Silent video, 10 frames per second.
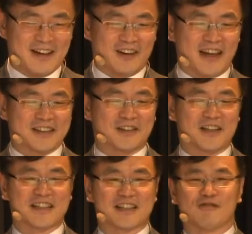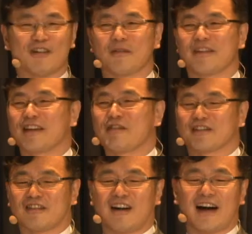Okay, so this is one of the things we are
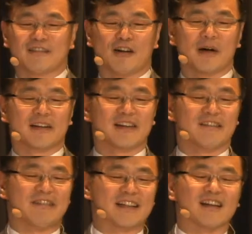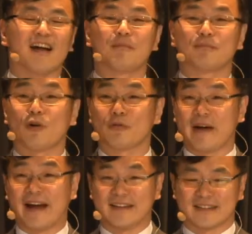trying about the fixed line
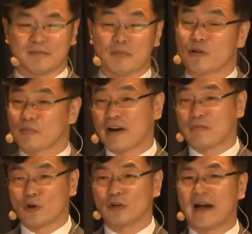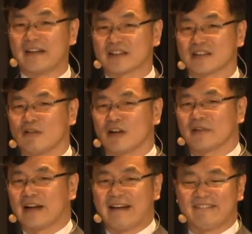broadband. Broadband is one
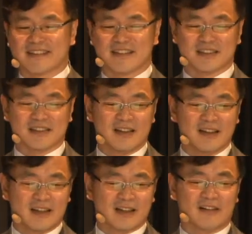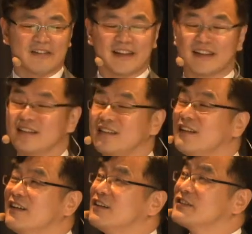of the emphasis in Korea.
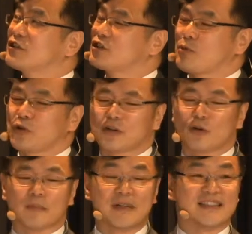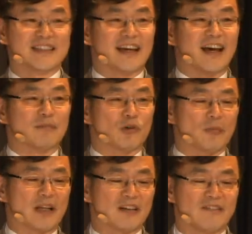There's a project called BCN,
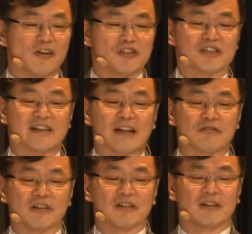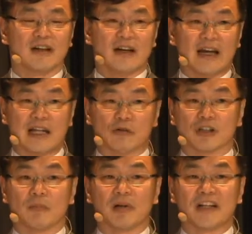Broadband Convergence Network, and it
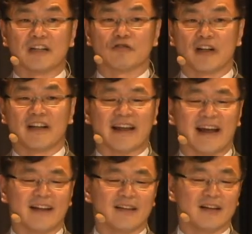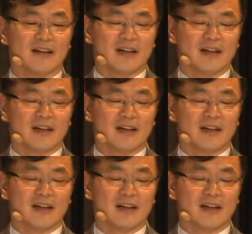was completed in 2010.